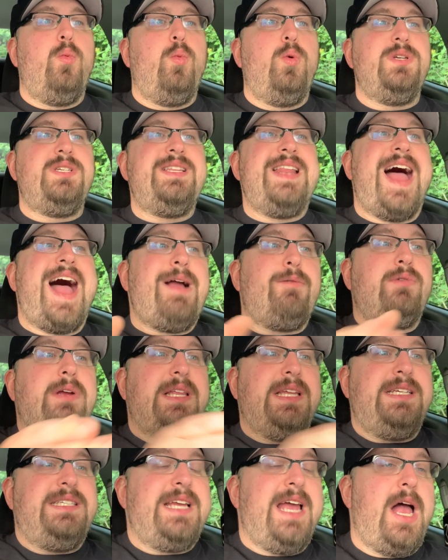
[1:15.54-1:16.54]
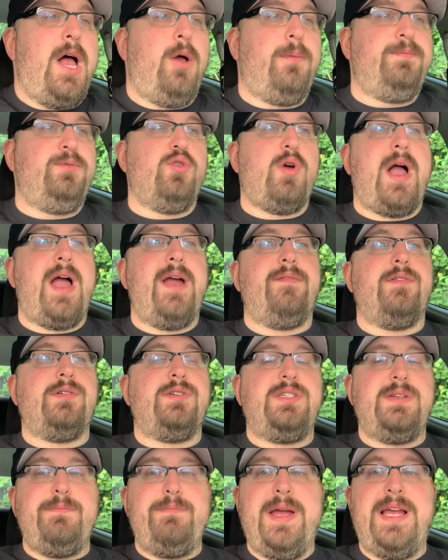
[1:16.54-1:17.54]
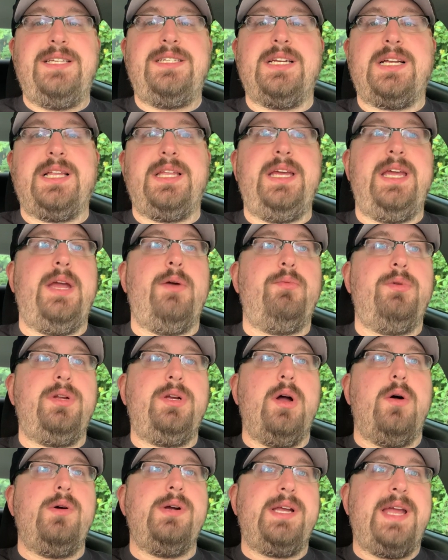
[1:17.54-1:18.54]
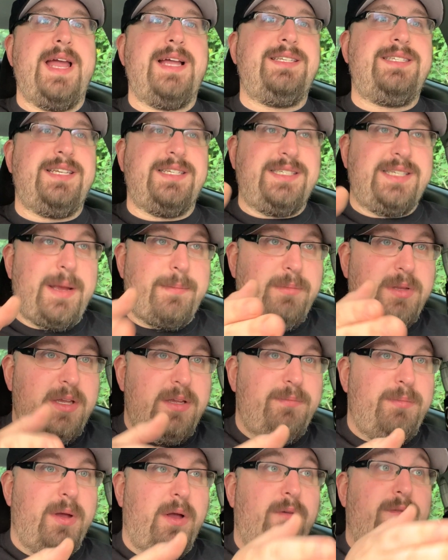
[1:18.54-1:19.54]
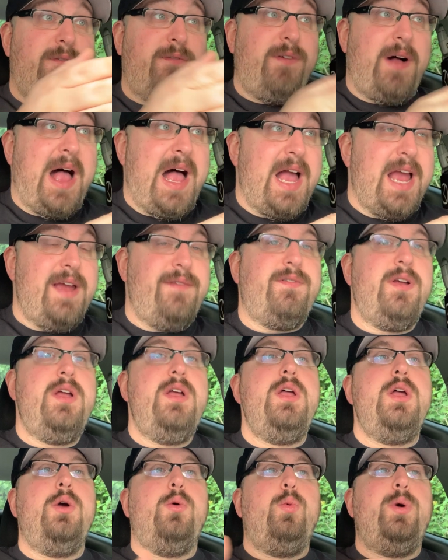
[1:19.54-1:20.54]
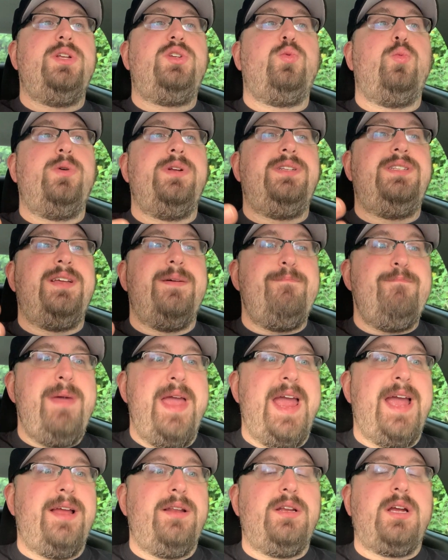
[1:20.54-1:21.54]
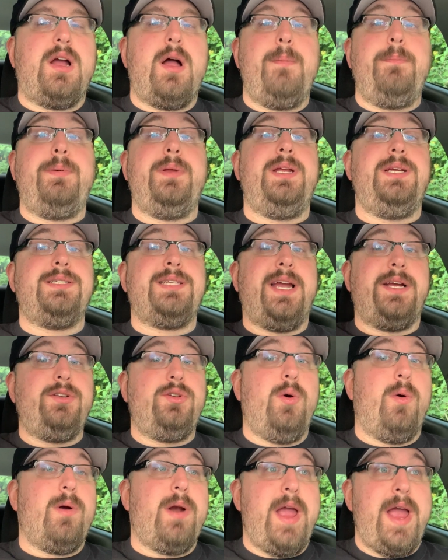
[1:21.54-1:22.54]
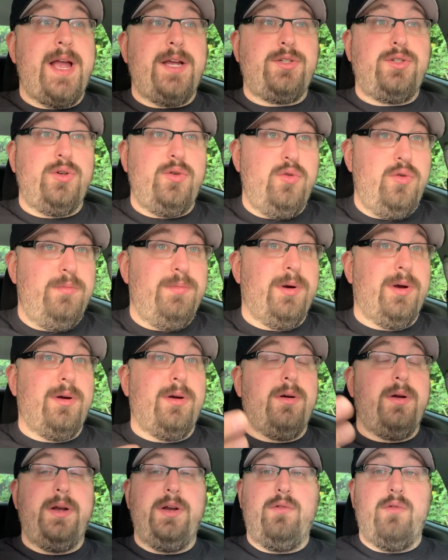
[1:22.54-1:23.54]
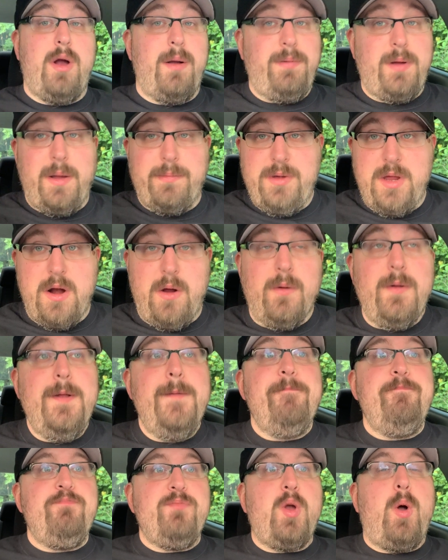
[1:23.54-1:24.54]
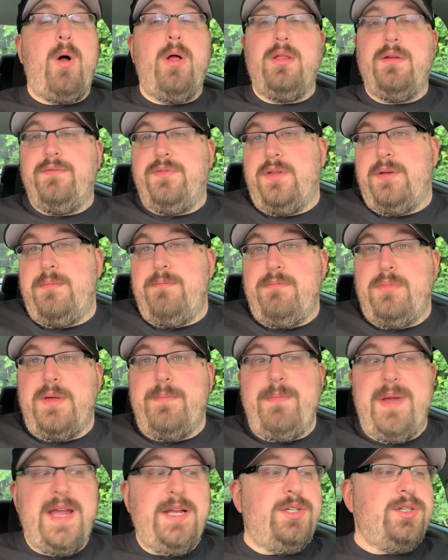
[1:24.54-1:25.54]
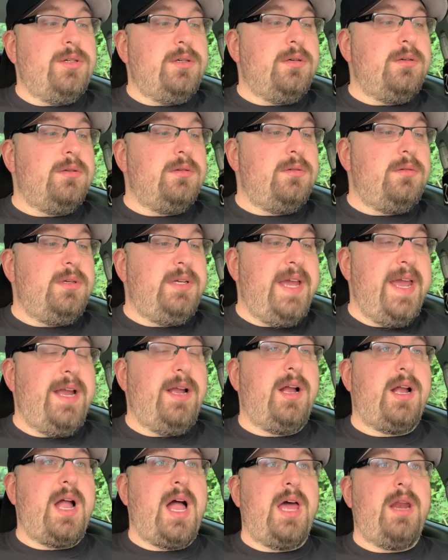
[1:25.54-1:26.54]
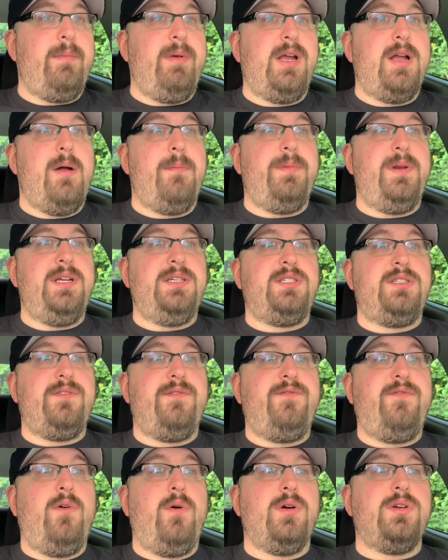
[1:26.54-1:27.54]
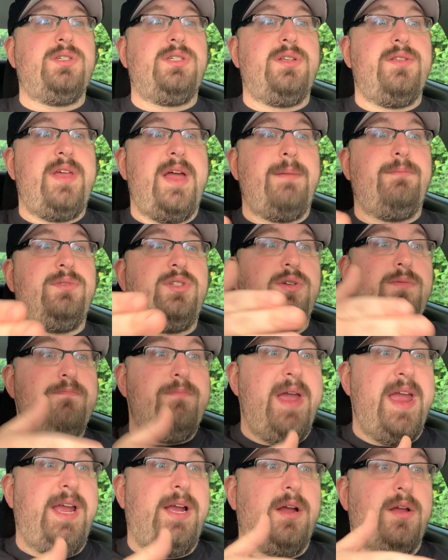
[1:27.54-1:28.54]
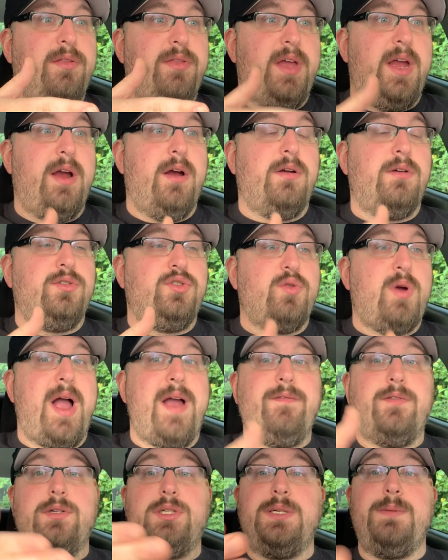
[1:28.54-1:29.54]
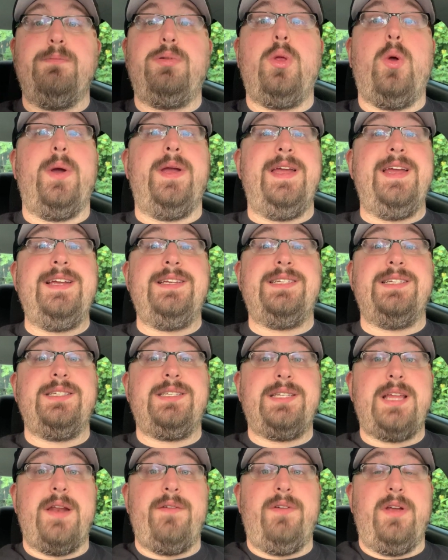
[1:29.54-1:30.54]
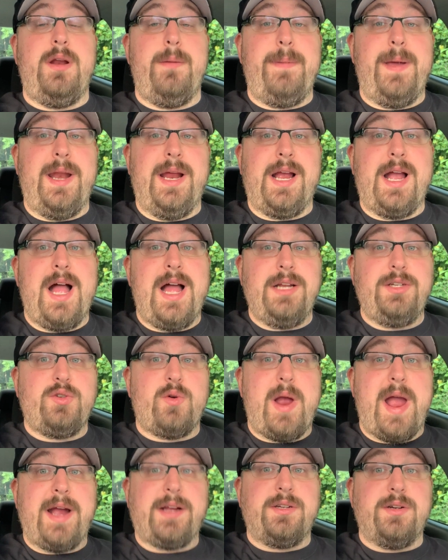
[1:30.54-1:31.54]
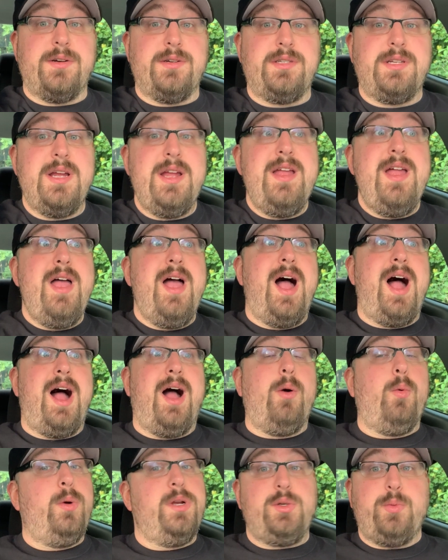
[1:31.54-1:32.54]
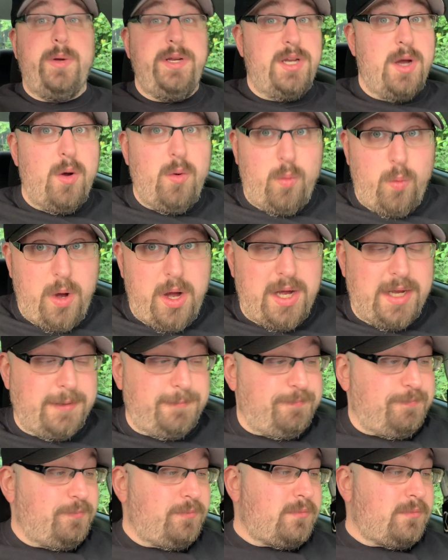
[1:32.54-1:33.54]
was not really to help drivers, and basically it would go against Assembly Bill five, which would demand companies like DoorDash, Uber, and Grubhub, you know, all of the, the major gig economy companies, to force them to make their drivers employees instead of independent contractors, uh, which we don't want.